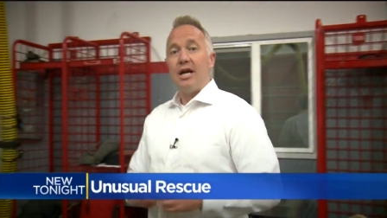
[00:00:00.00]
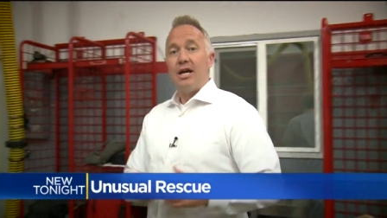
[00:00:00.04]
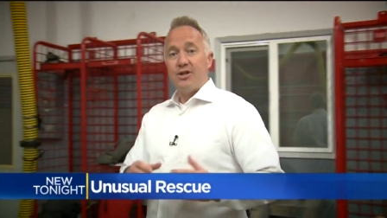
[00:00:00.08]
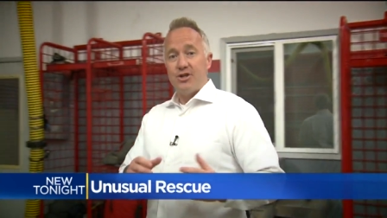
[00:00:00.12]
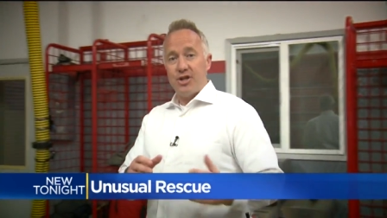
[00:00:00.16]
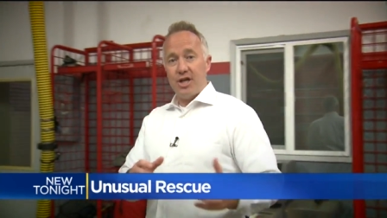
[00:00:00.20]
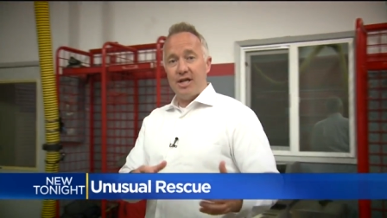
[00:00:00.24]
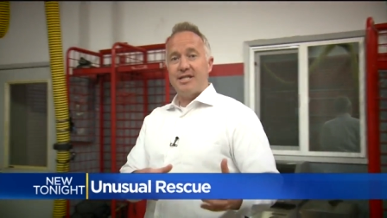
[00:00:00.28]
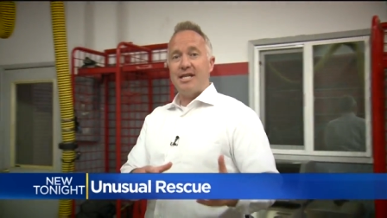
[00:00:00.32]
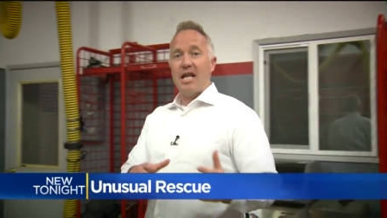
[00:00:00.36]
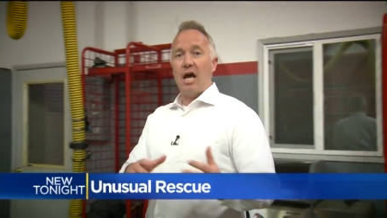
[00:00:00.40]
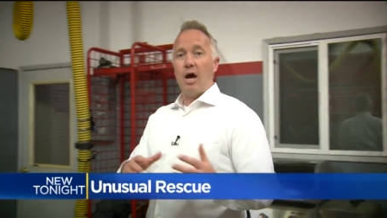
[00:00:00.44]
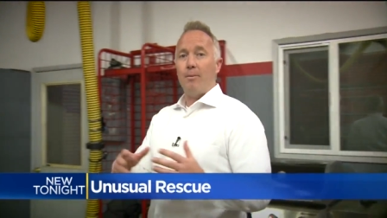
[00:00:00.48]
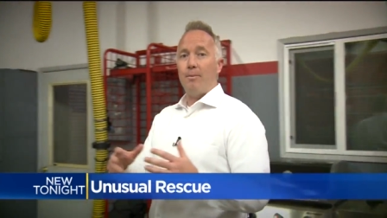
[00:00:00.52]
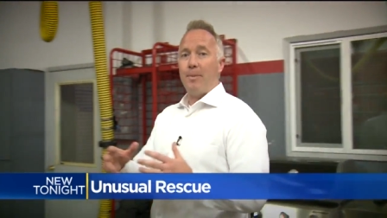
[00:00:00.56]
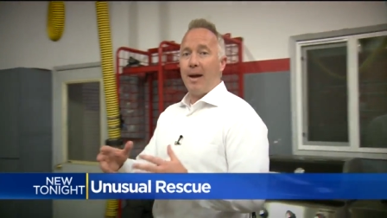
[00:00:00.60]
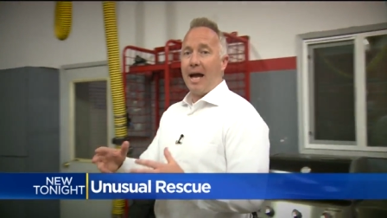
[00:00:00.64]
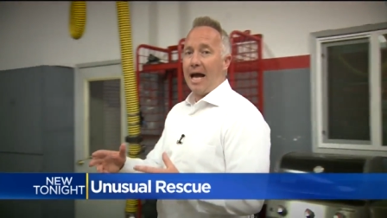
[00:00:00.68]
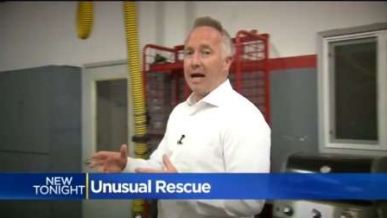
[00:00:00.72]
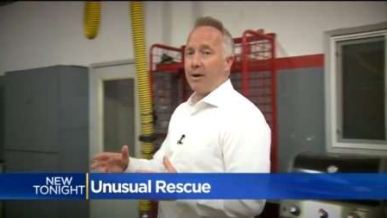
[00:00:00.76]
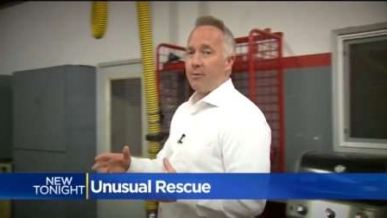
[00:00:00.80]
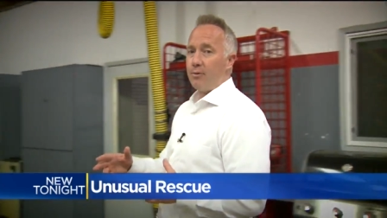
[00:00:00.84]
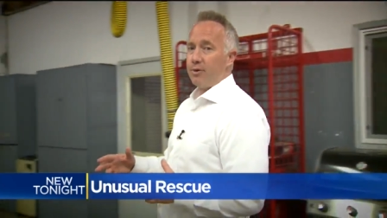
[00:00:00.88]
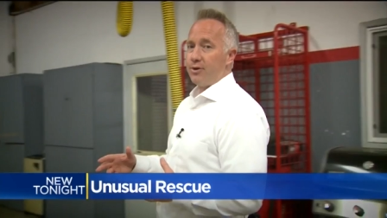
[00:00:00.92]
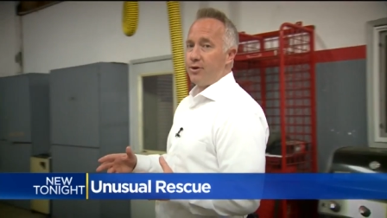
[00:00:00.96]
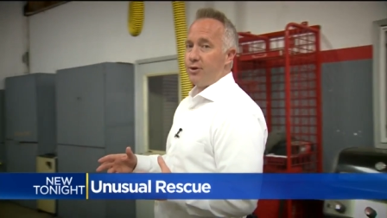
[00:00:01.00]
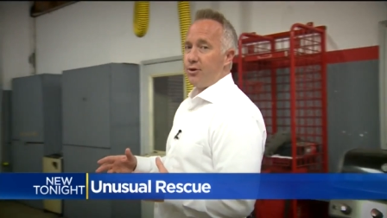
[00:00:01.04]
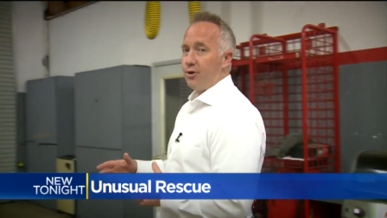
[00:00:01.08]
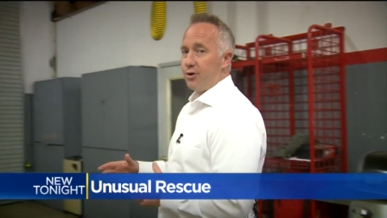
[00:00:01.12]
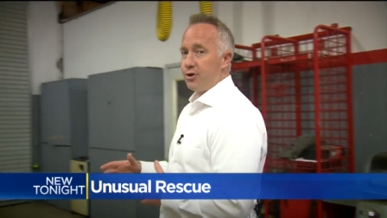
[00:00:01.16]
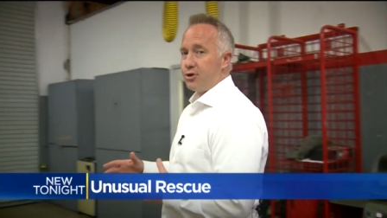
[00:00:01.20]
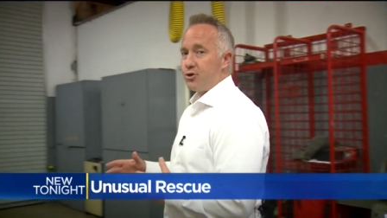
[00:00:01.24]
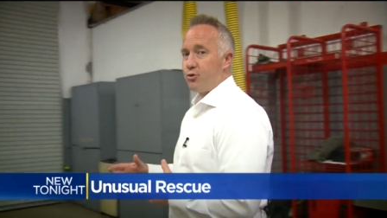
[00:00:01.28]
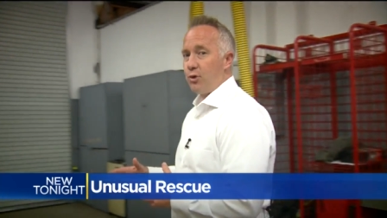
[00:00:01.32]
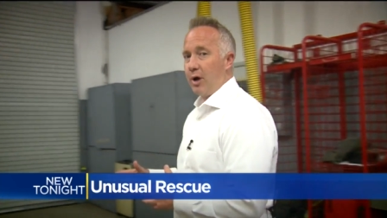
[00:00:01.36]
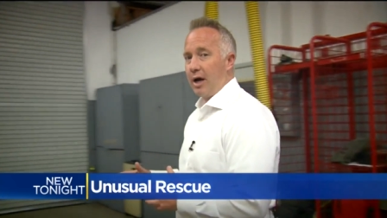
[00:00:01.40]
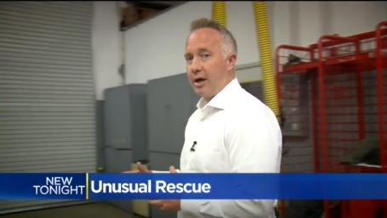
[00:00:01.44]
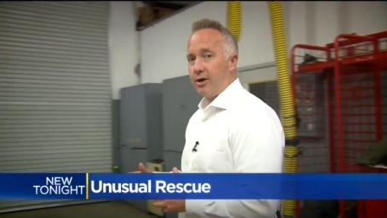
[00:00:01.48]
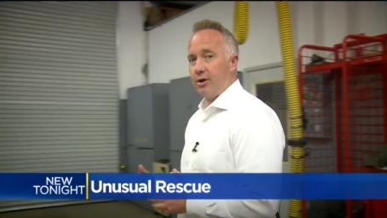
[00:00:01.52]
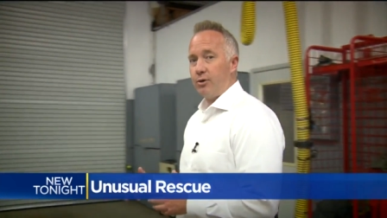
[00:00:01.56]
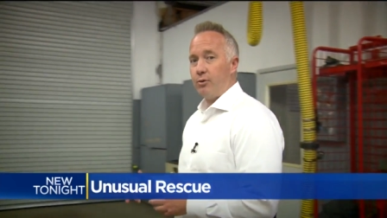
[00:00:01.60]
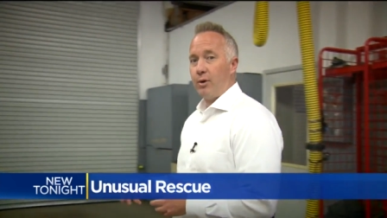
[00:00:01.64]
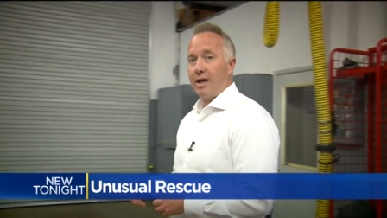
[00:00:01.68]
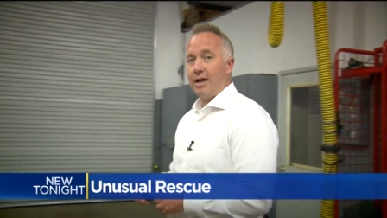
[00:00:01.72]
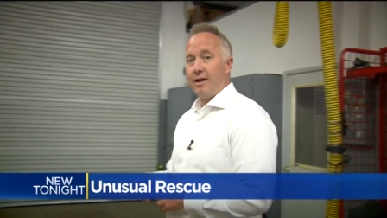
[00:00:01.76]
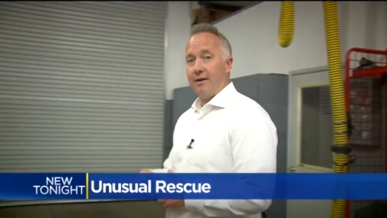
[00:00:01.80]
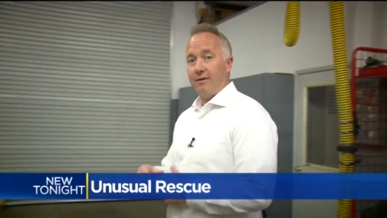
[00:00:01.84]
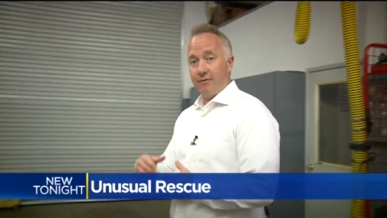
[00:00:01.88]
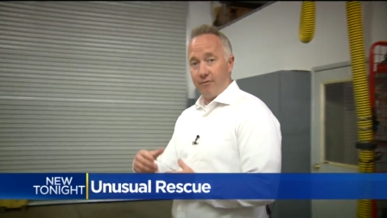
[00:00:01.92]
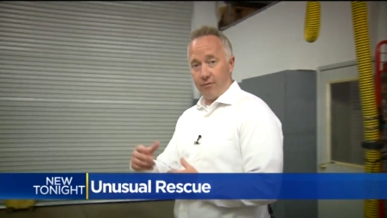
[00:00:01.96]
She's now back with her trainer
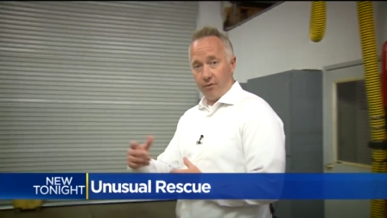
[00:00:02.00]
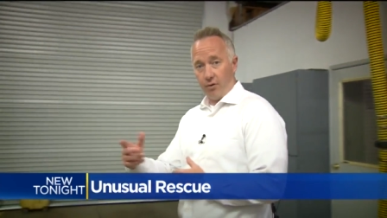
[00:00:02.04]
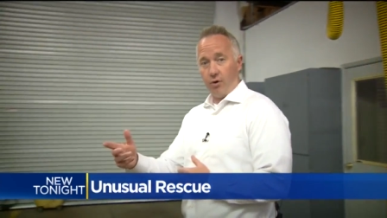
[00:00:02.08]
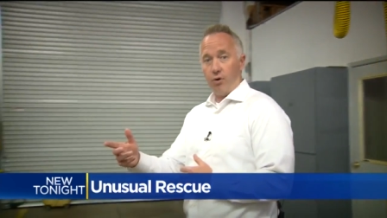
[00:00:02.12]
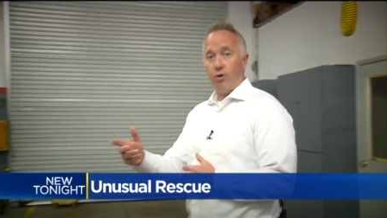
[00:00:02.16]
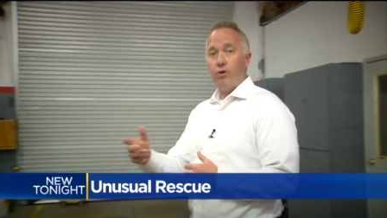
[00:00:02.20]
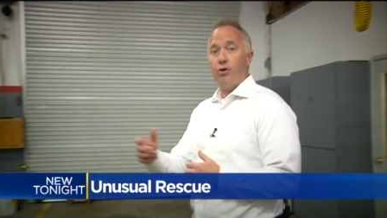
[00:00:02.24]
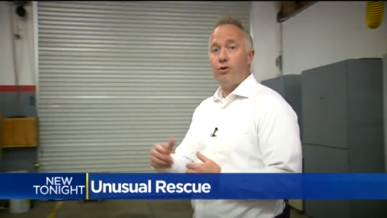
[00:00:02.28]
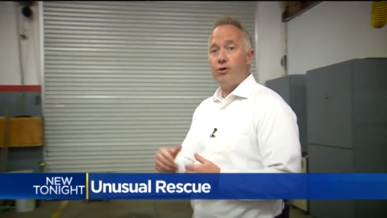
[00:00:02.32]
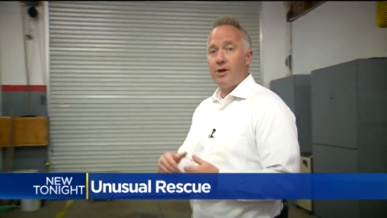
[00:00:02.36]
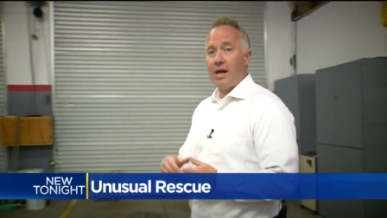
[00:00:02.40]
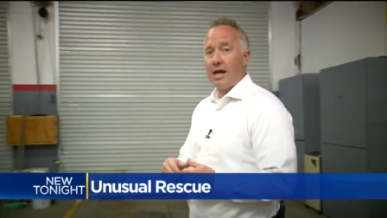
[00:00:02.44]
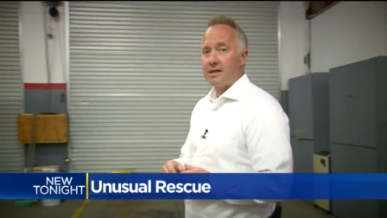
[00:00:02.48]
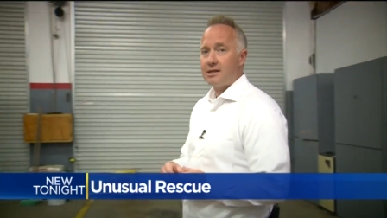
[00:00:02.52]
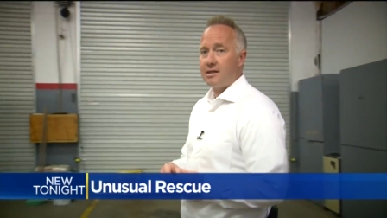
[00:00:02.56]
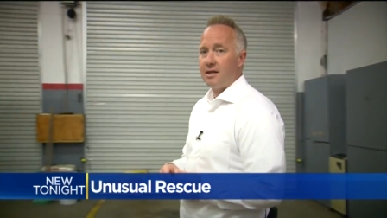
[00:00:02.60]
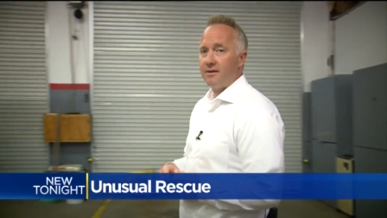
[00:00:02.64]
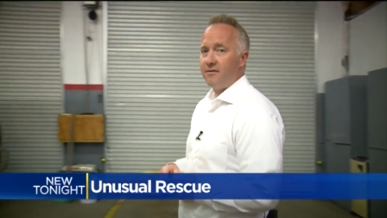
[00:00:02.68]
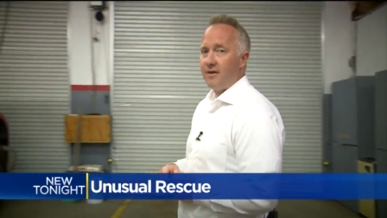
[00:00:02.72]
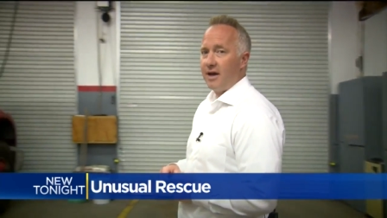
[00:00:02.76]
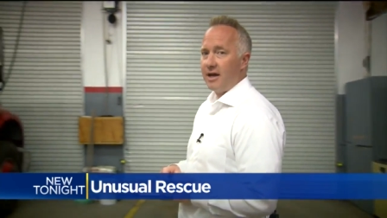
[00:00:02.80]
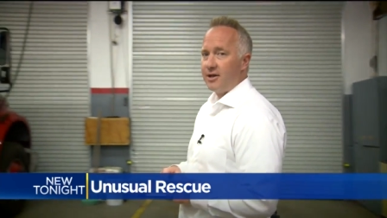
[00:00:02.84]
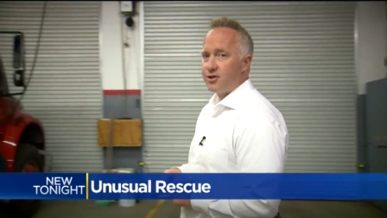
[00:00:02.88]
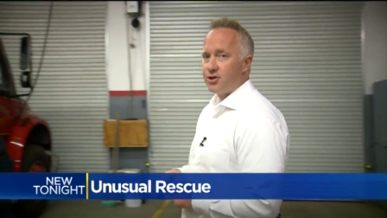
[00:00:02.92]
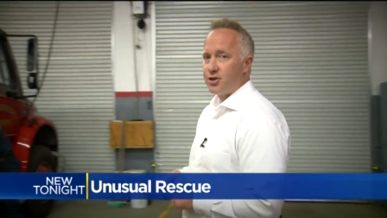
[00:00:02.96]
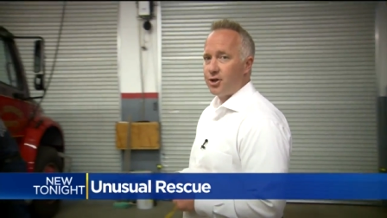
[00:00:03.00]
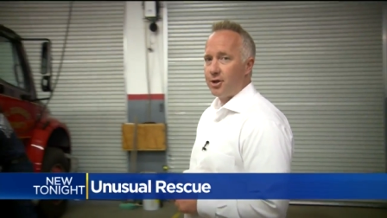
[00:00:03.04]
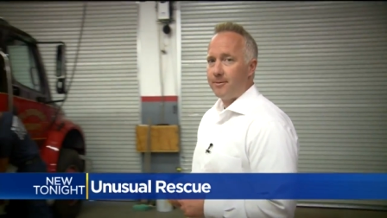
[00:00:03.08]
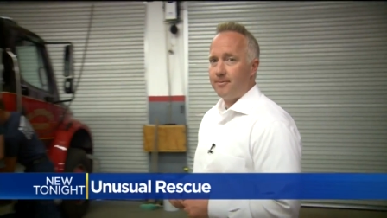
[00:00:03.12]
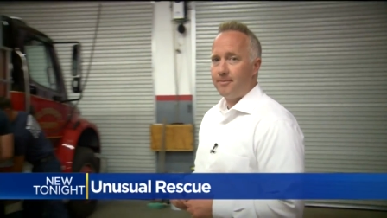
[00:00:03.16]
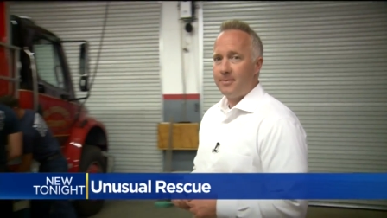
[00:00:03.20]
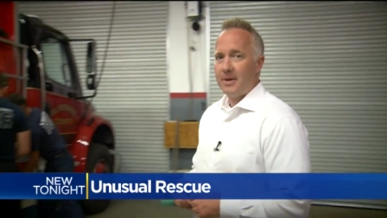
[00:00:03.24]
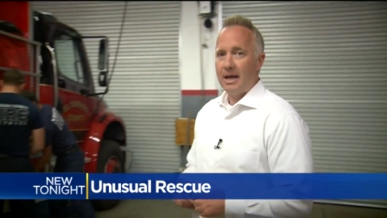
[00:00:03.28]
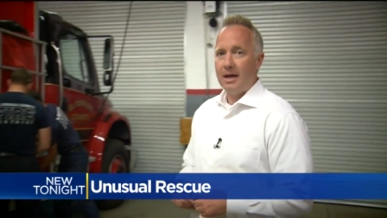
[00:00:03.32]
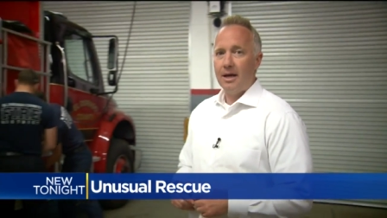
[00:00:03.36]
ready for her next adventure.